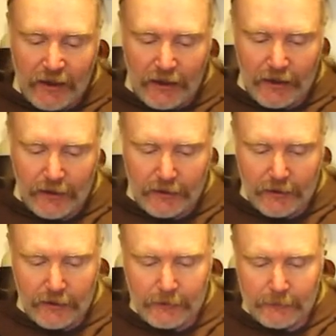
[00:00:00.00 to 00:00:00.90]
And
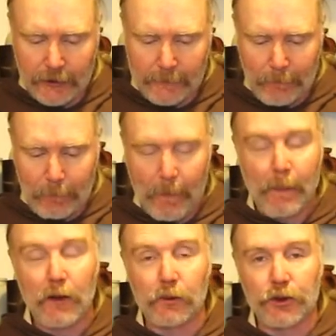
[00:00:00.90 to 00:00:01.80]
yeah.
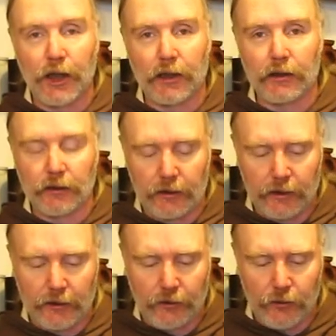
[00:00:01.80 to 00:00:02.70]
We'll check it
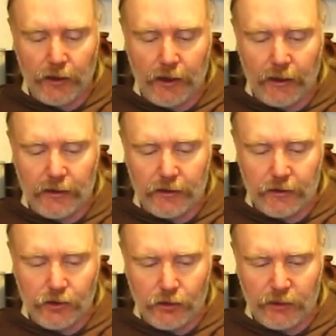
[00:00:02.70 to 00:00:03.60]
in 3 days, and
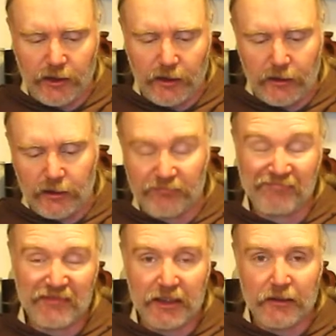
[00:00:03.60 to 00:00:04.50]
it should be done in,
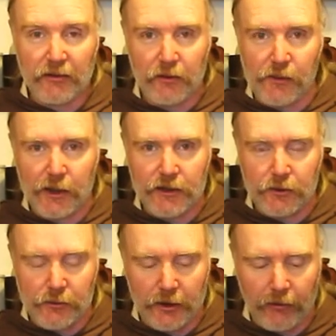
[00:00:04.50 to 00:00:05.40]
3 weeks
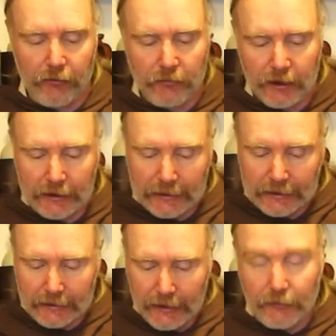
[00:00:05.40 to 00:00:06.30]
to a month.
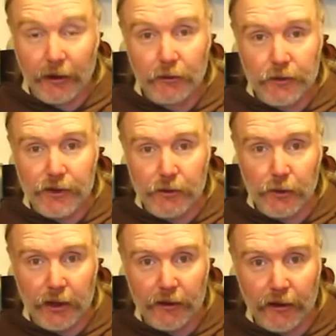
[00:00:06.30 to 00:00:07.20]
Anyway, we'll see what
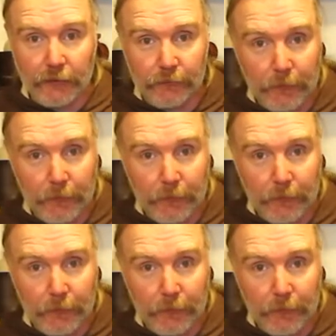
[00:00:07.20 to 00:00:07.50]
we'll get then.